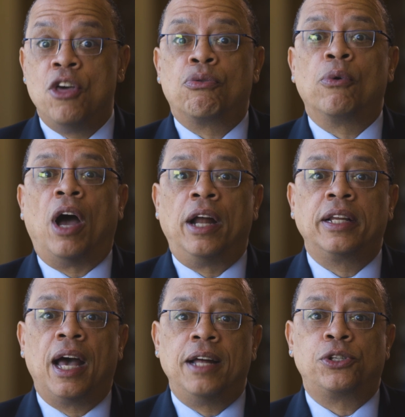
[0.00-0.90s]
Through
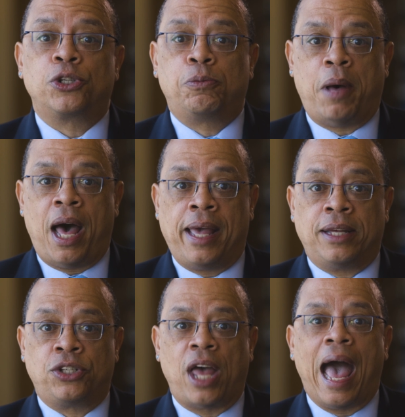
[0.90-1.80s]
unconscious
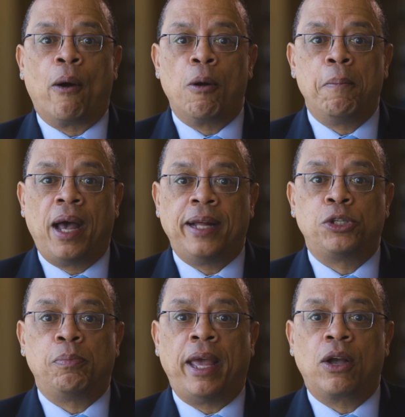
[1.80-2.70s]
bias, our
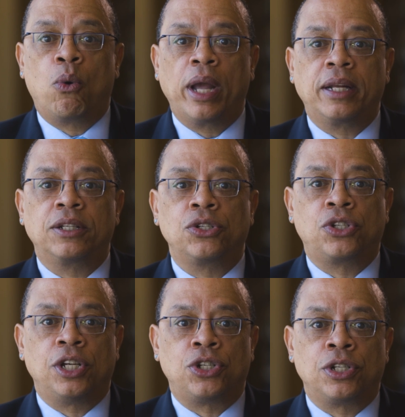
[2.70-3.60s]
minds make quick
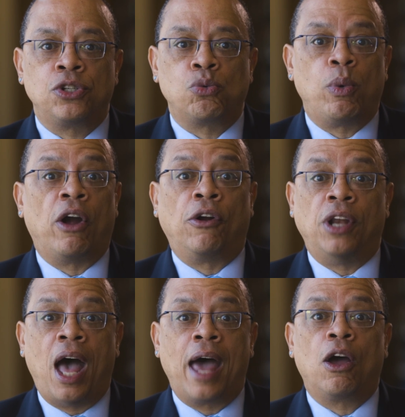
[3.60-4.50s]
decisions we are
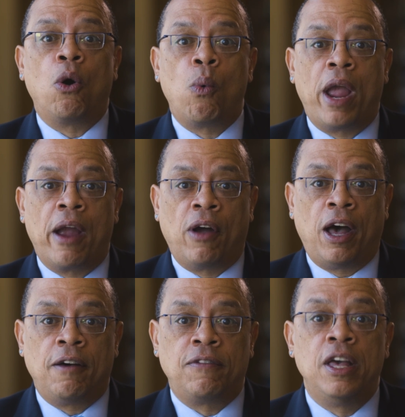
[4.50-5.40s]
not aware
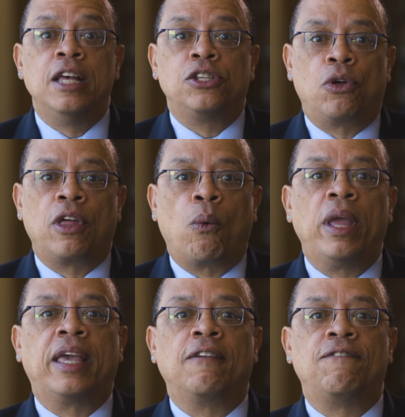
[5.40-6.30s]
of so that
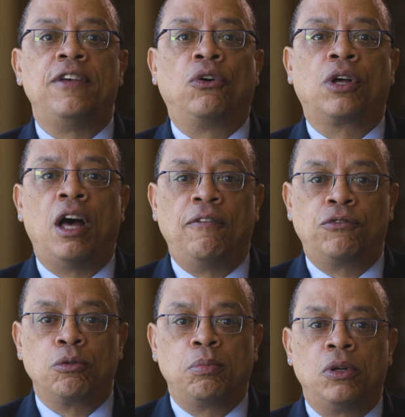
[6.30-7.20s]
we can feel
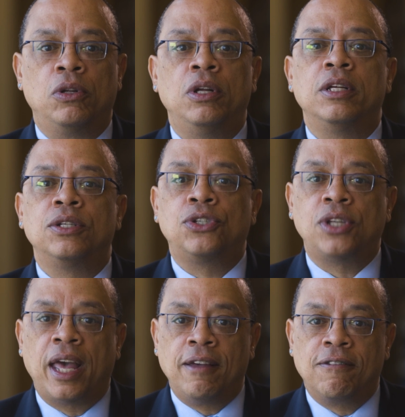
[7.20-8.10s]
comfortable,
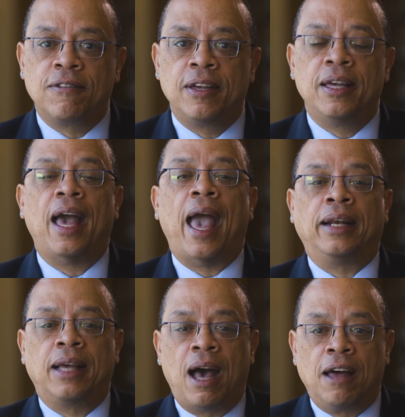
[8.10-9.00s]
safe,
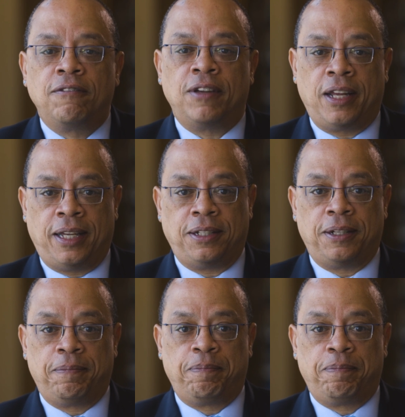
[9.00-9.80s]
and confident.